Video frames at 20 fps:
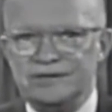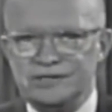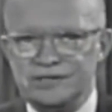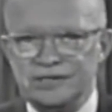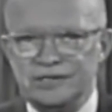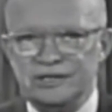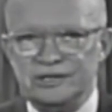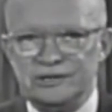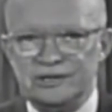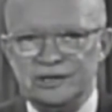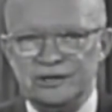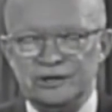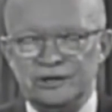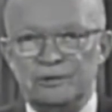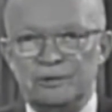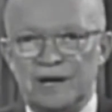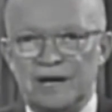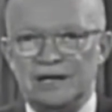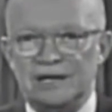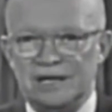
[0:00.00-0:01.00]
never cease
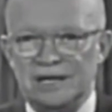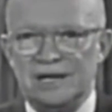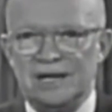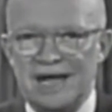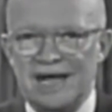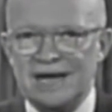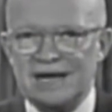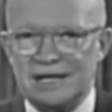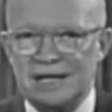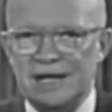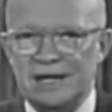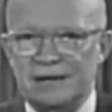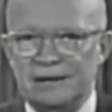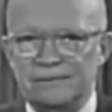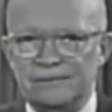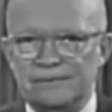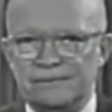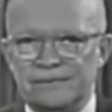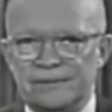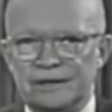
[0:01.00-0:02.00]
to do what little I
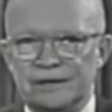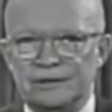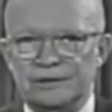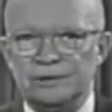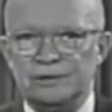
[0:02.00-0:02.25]
can